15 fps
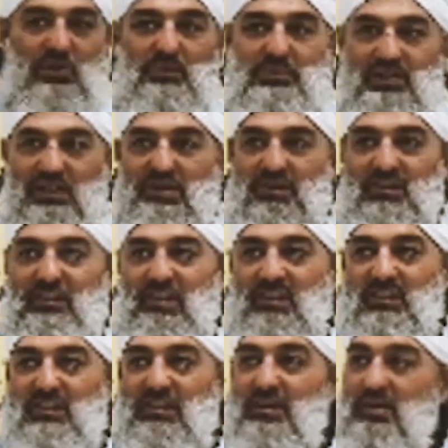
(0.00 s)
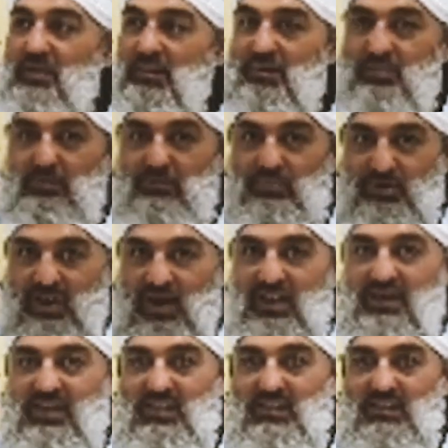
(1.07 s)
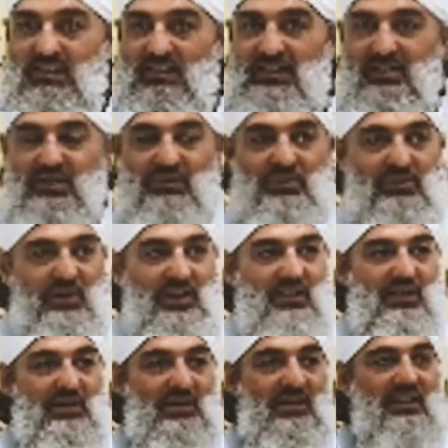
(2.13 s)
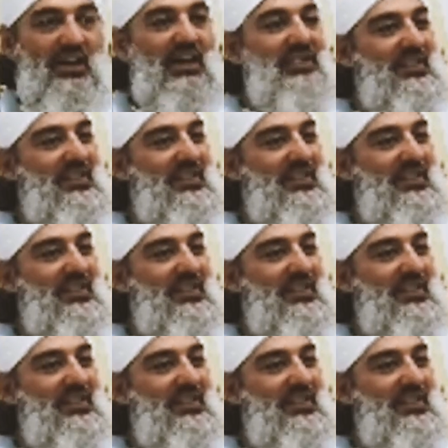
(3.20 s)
why I'm telling you that. Pray, right? And